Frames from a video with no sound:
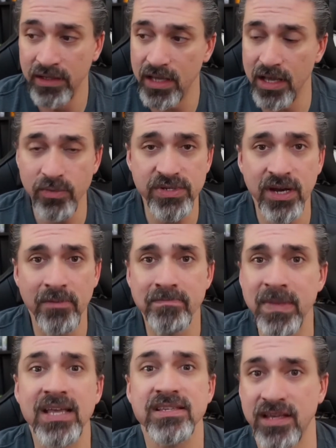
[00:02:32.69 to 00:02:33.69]
It was an
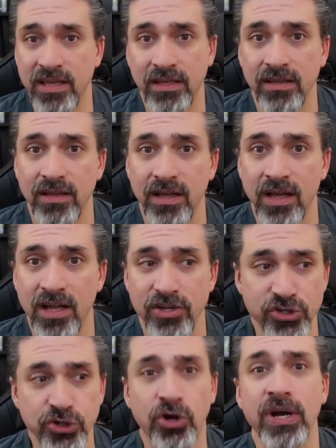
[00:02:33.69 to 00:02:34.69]
amazing
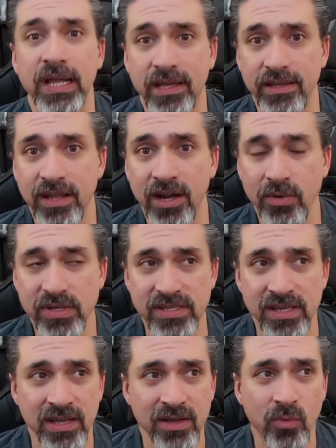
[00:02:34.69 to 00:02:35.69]
journey. It's
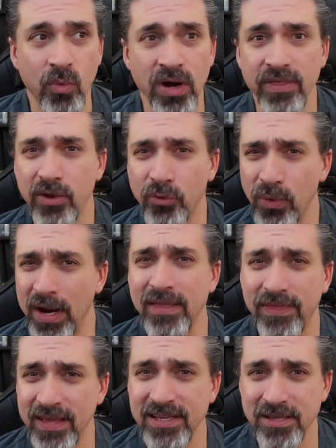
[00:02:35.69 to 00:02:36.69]
one of the great
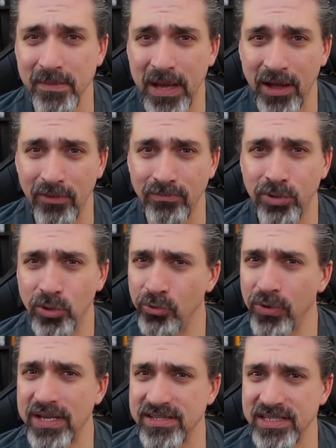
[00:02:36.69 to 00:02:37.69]
things about
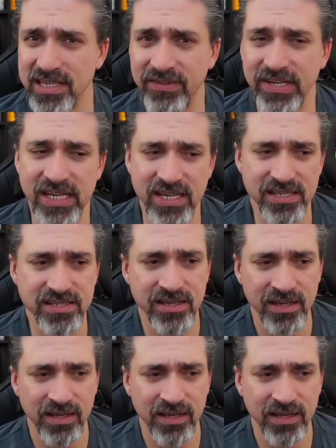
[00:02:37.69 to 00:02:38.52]
Blu-rays and DVDs.